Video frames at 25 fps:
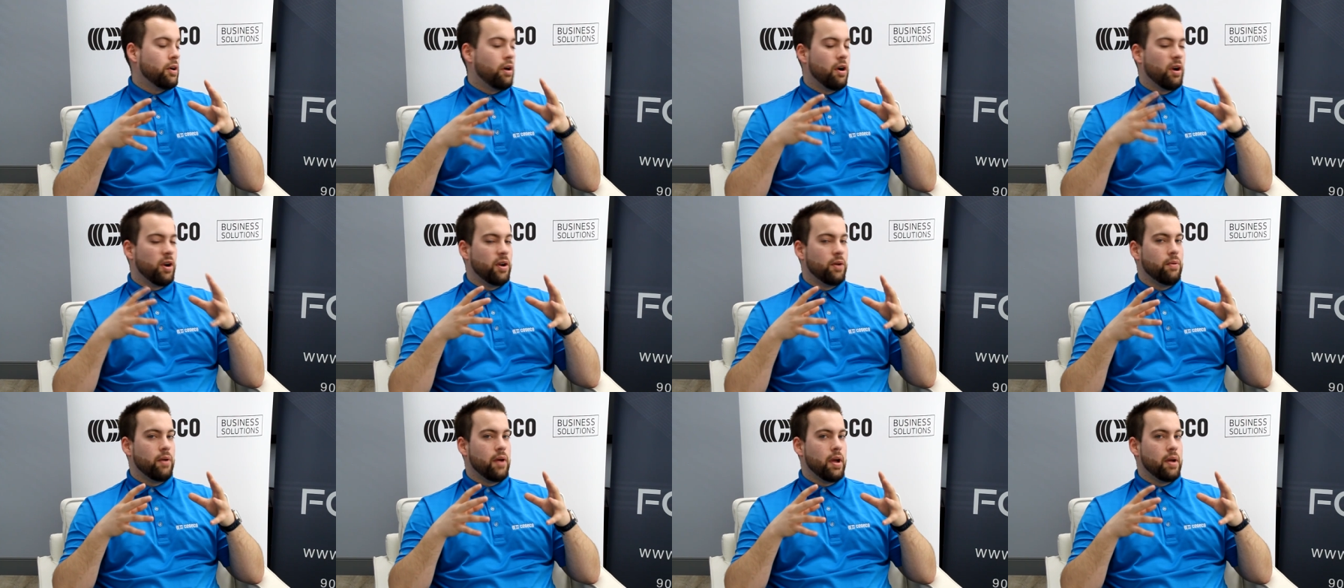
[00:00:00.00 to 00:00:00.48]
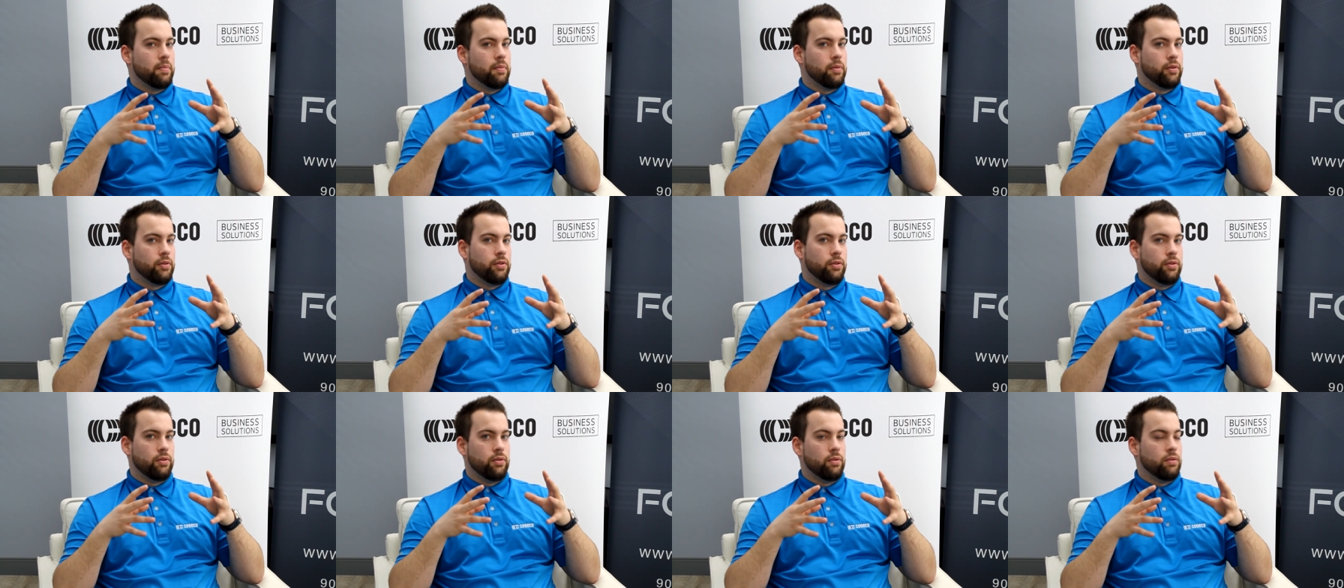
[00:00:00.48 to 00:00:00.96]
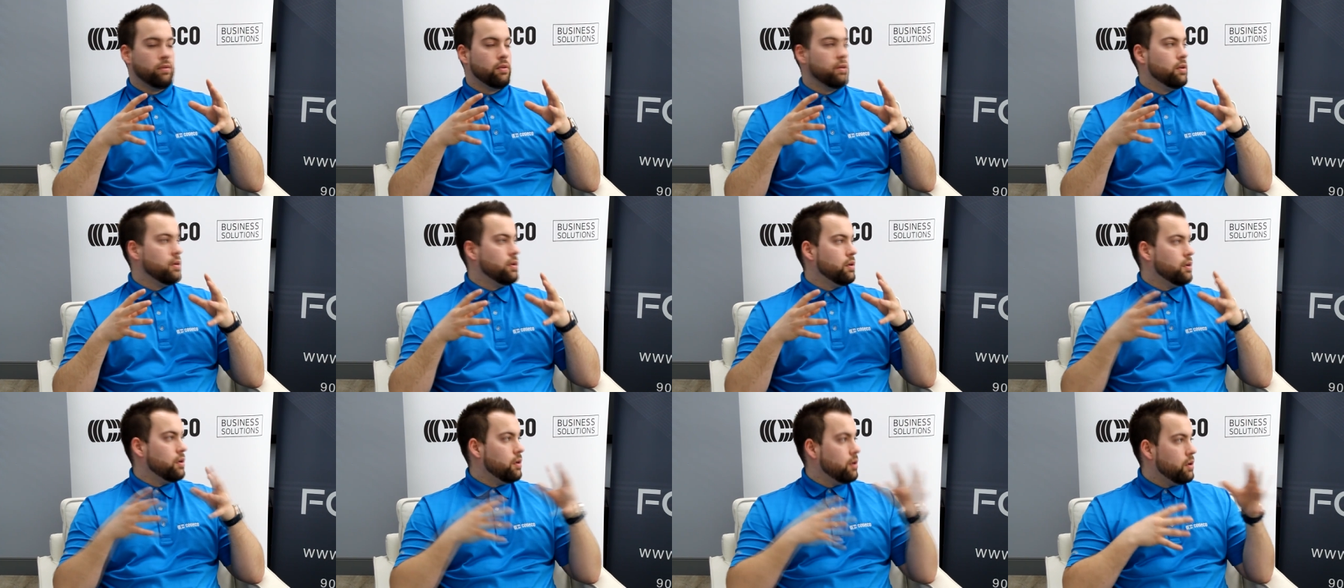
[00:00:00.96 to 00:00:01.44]
are you able to,
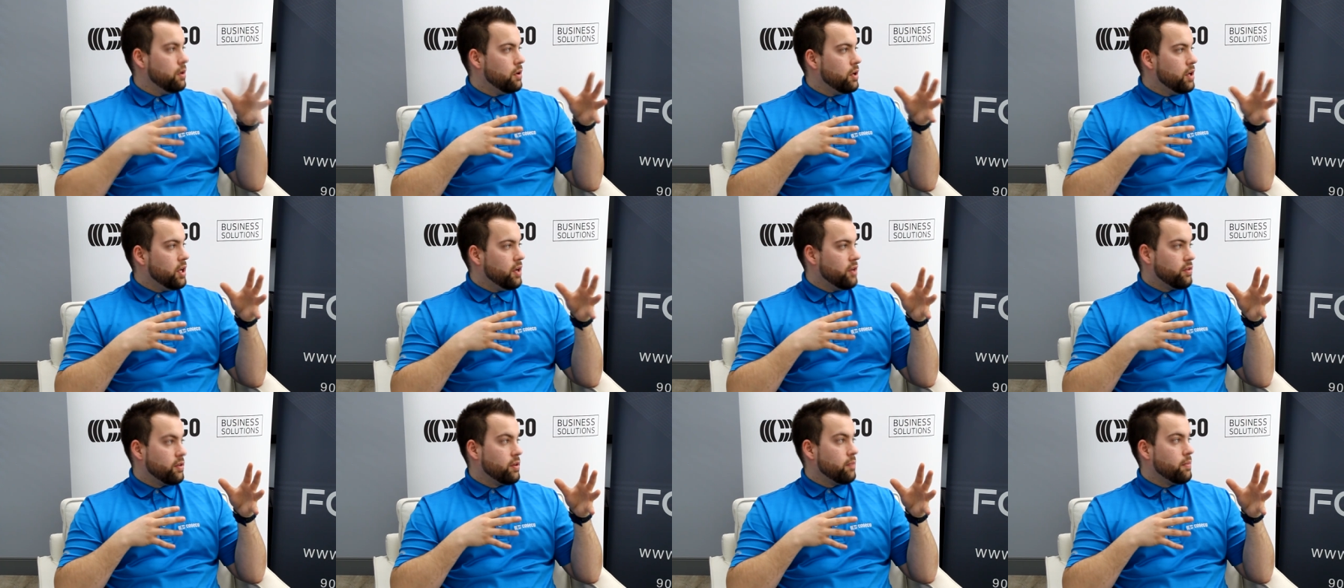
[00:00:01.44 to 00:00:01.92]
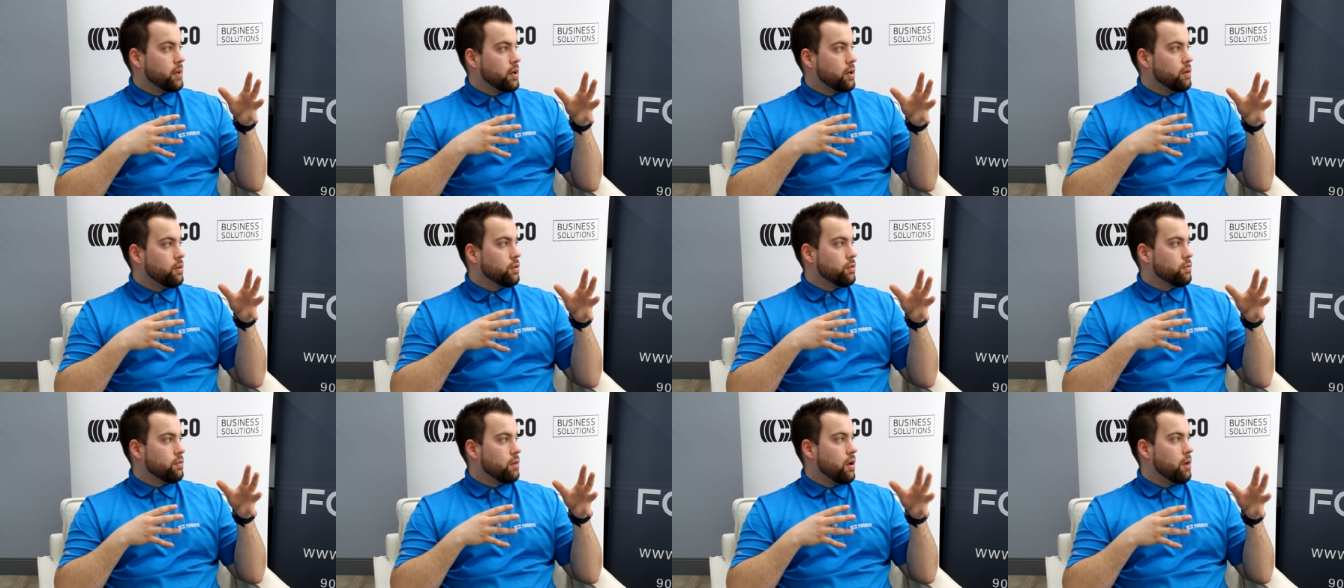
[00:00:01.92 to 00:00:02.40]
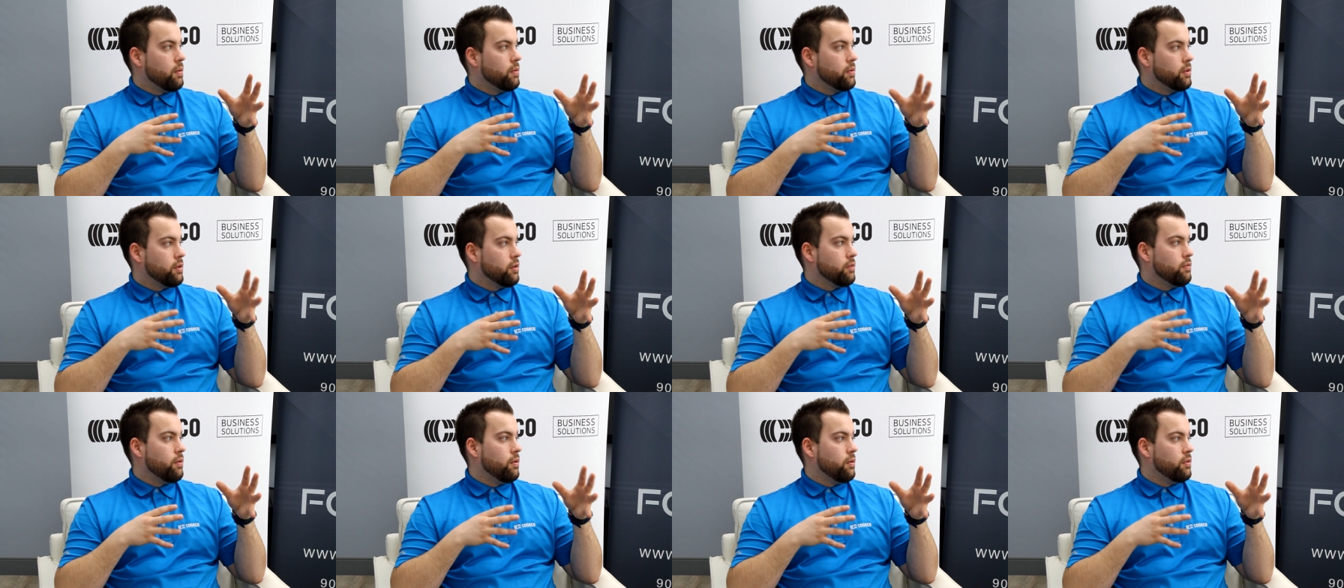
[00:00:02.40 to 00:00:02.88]
if something goes wrong with your
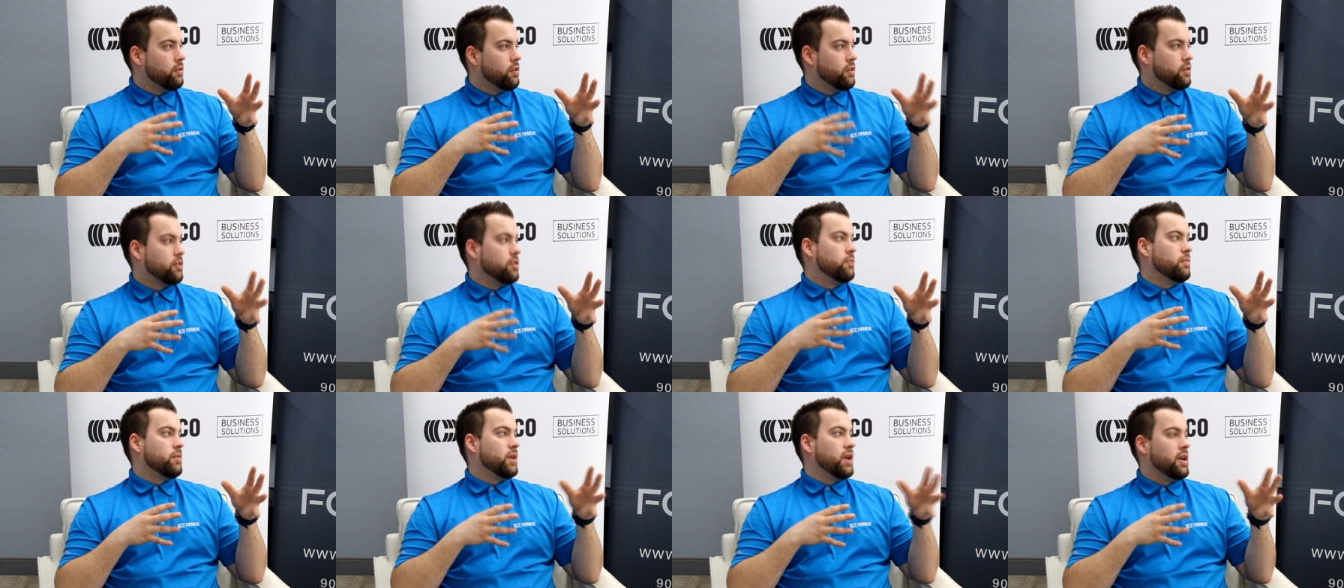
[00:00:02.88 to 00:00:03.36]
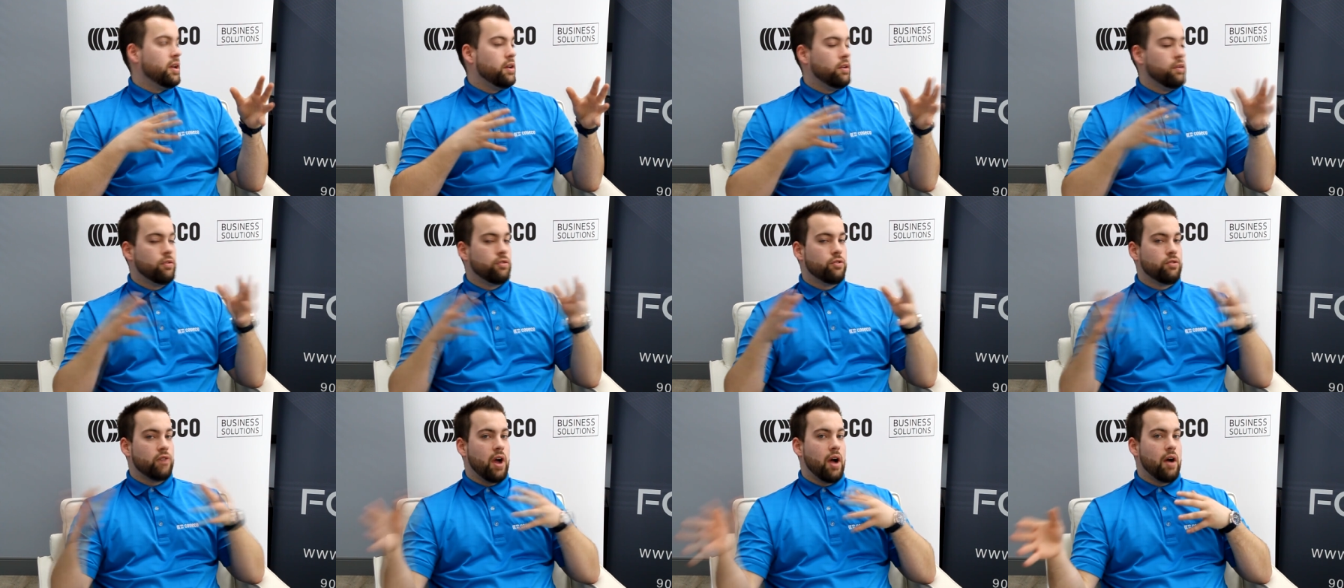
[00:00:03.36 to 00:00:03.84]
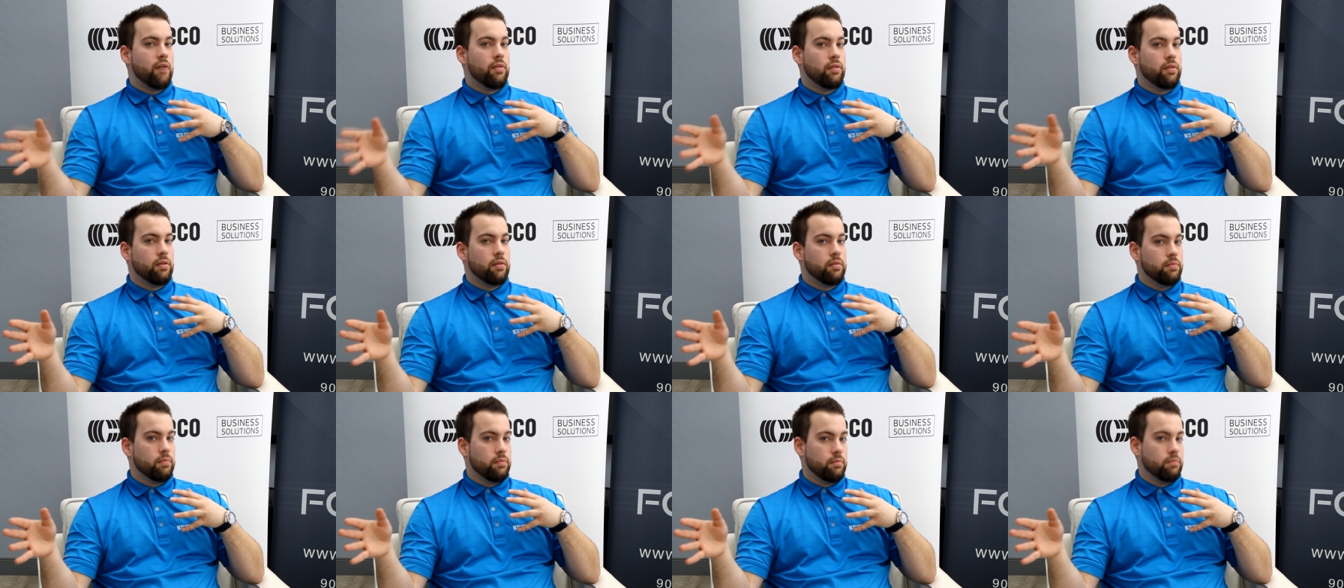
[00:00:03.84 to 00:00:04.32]
phone system, can you
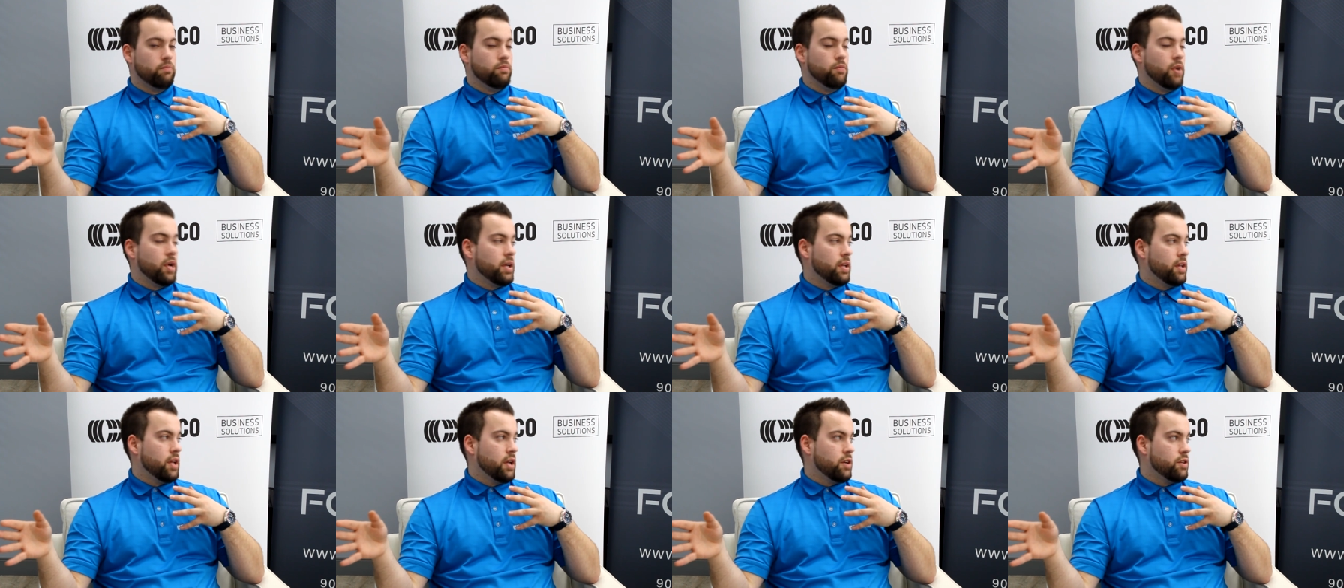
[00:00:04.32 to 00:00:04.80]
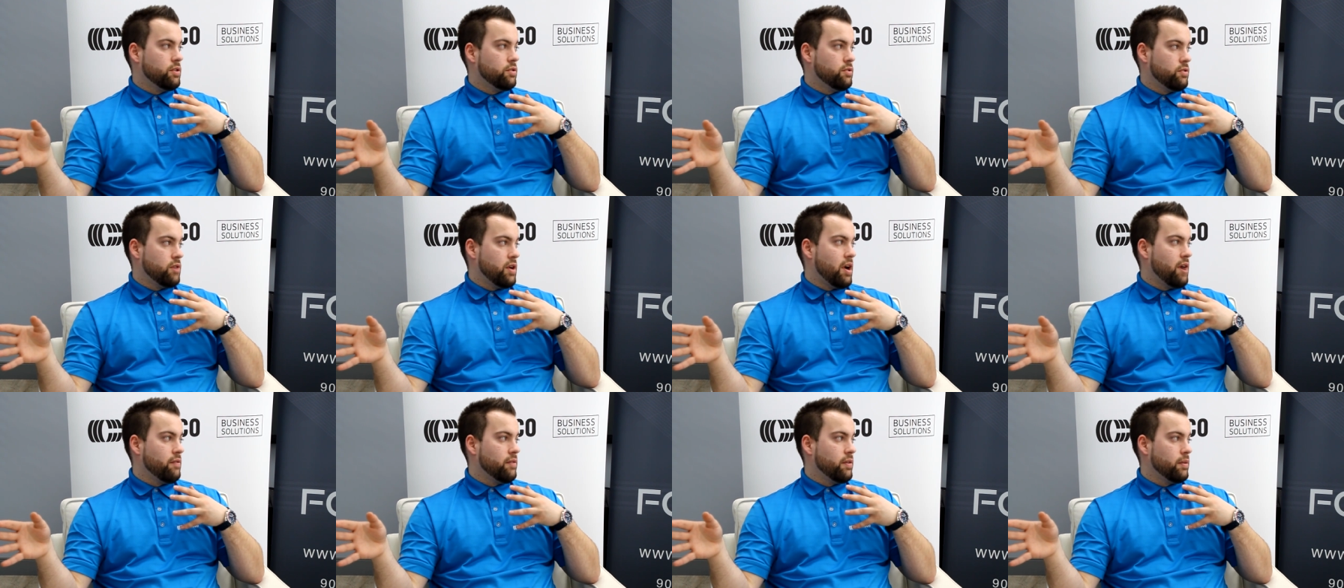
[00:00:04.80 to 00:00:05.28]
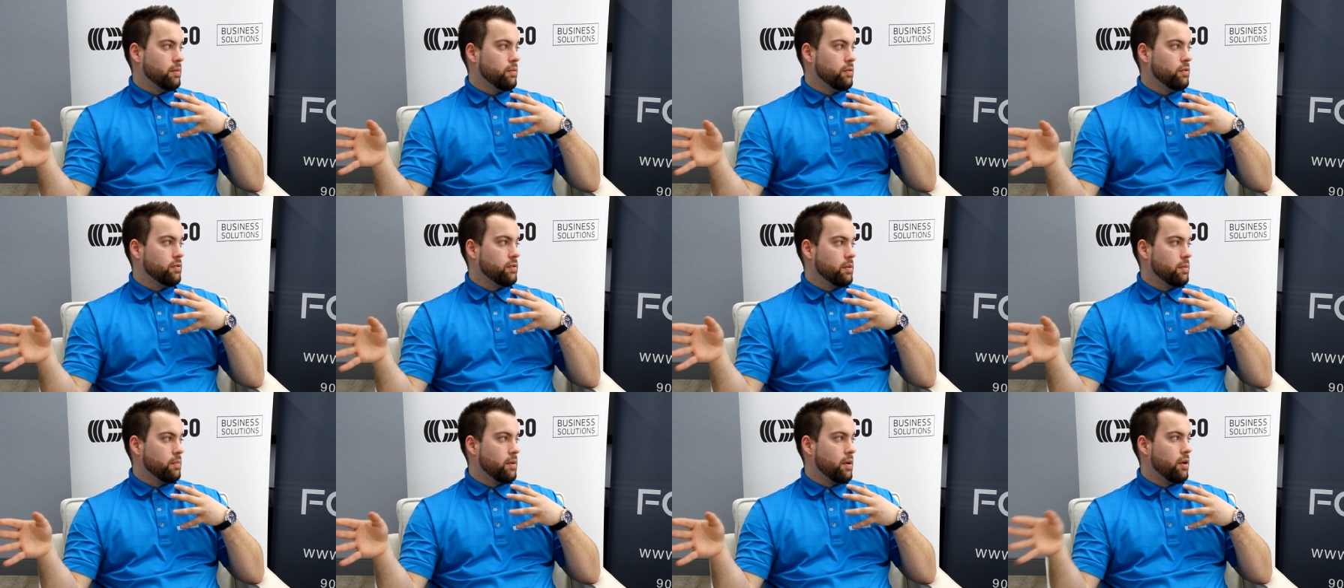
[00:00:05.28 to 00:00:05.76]
travel, make that right, traffic can, move
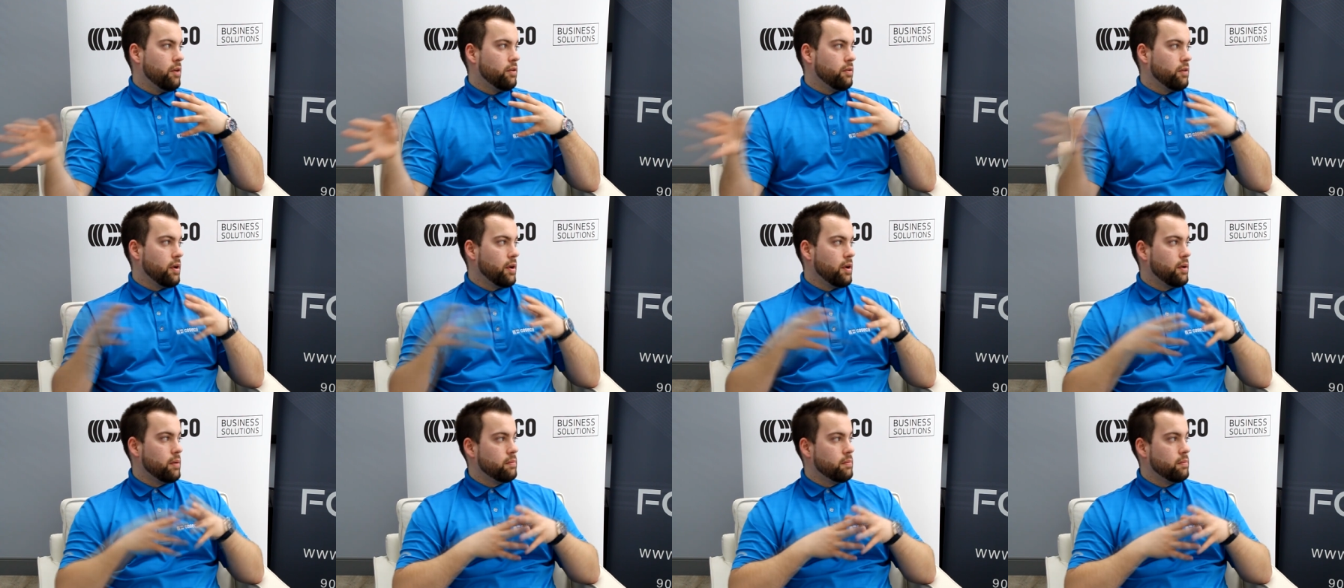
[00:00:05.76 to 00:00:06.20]
Right, can you keep right?